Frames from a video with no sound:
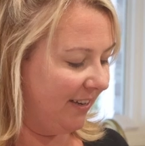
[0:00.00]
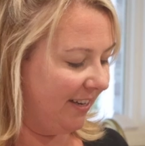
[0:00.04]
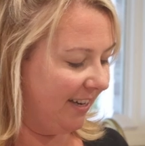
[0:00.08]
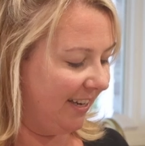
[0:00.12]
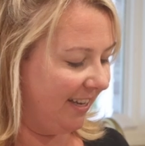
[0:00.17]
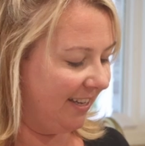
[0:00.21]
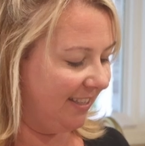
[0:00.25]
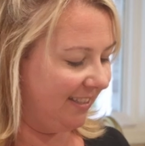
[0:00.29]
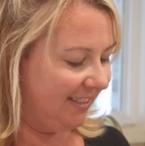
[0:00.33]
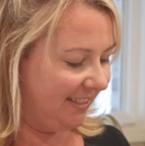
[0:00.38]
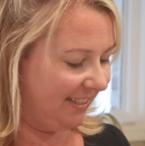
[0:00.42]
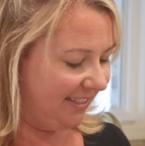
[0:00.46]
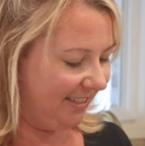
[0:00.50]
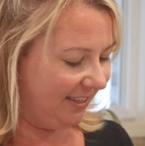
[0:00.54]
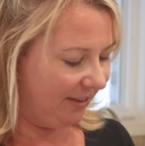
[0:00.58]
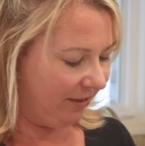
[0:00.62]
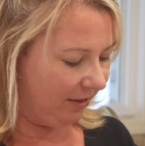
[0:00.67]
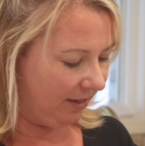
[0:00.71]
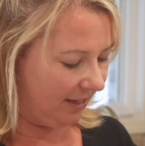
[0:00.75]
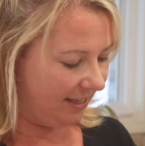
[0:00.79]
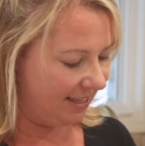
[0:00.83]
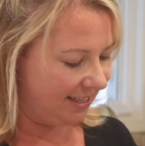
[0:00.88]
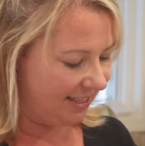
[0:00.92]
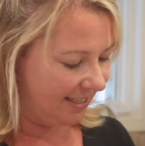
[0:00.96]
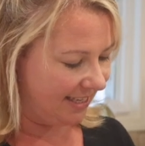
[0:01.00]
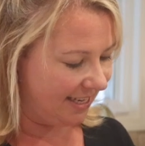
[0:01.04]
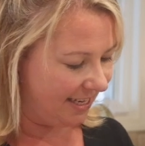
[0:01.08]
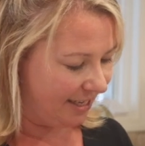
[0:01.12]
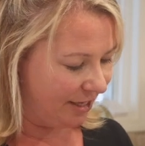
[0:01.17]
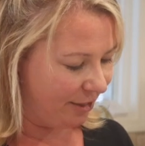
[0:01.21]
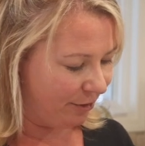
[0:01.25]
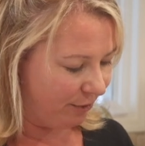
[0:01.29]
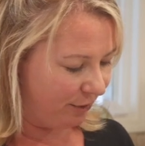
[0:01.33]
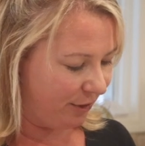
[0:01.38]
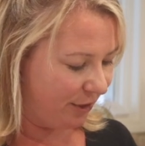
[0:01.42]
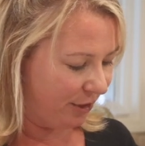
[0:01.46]
and it can still
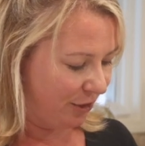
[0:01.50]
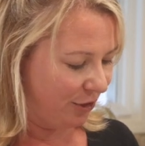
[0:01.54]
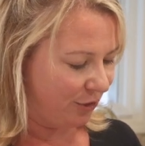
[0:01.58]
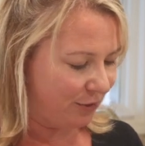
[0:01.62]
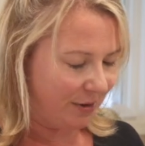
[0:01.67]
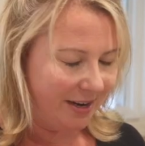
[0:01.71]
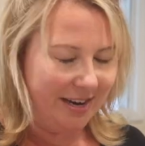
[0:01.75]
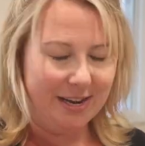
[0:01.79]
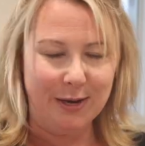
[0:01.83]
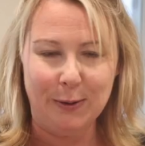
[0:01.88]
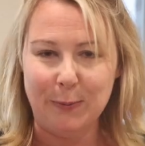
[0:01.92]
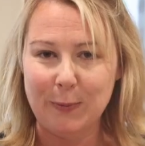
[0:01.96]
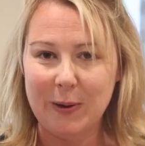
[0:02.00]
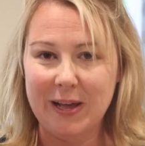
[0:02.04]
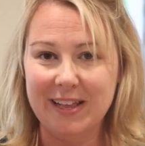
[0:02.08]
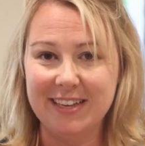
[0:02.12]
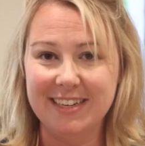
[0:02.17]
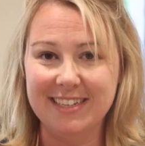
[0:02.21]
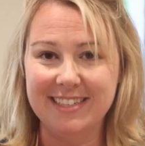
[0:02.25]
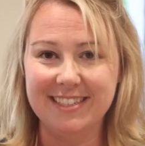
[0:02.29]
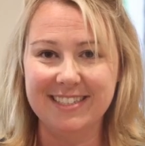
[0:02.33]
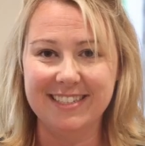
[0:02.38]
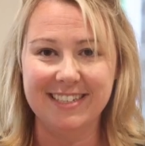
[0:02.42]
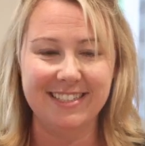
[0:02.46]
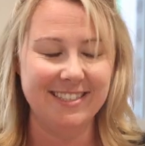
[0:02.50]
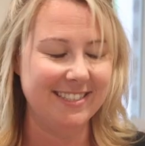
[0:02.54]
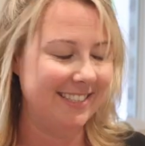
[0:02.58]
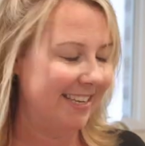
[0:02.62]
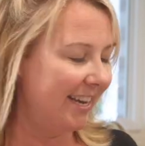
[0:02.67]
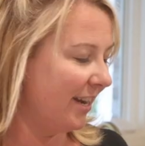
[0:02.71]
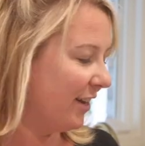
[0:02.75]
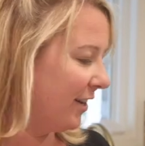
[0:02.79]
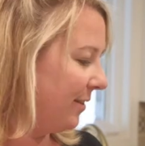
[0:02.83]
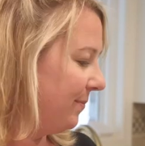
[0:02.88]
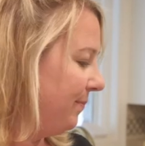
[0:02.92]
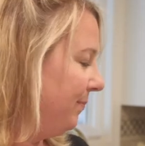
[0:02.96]
continue to drain while it sits
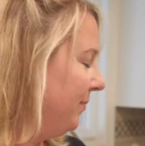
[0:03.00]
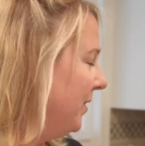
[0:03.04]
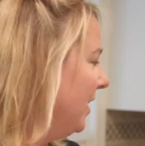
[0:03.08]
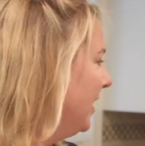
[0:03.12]
here.